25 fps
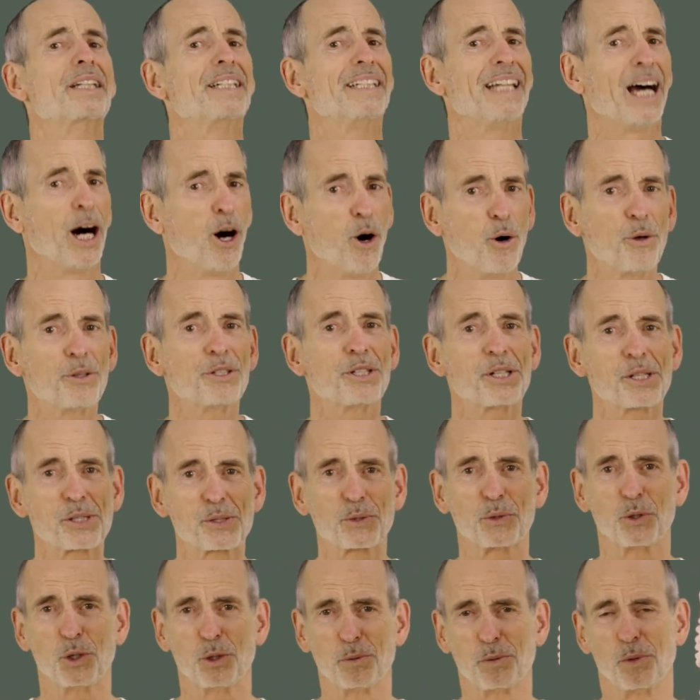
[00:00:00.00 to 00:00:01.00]
these very
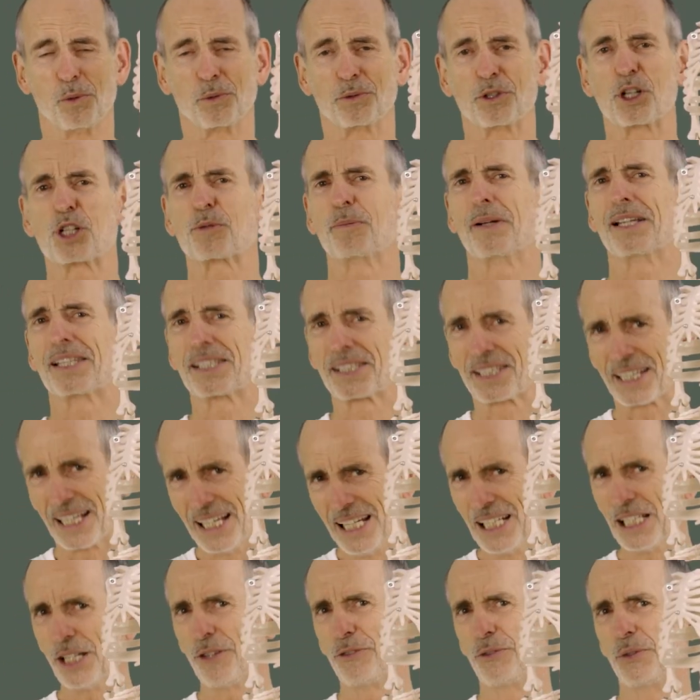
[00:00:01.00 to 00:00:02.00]
specific
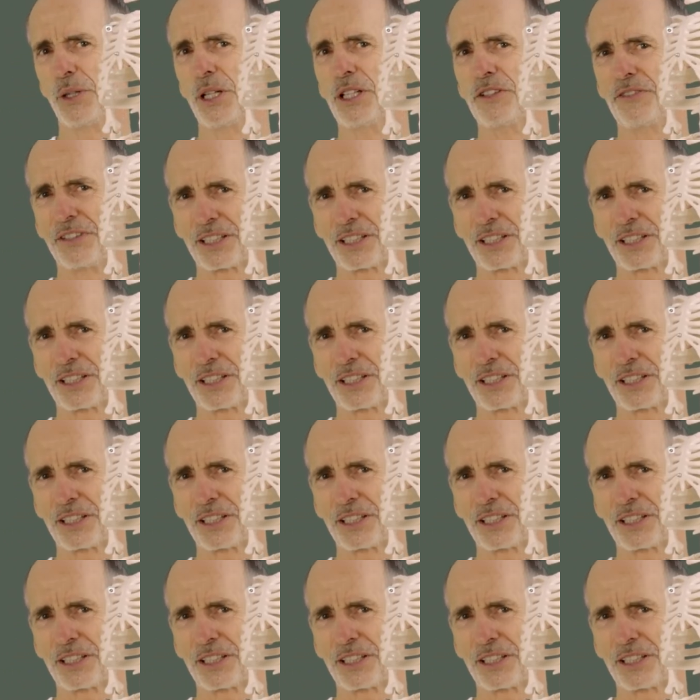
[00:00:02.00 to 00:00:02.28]
exercises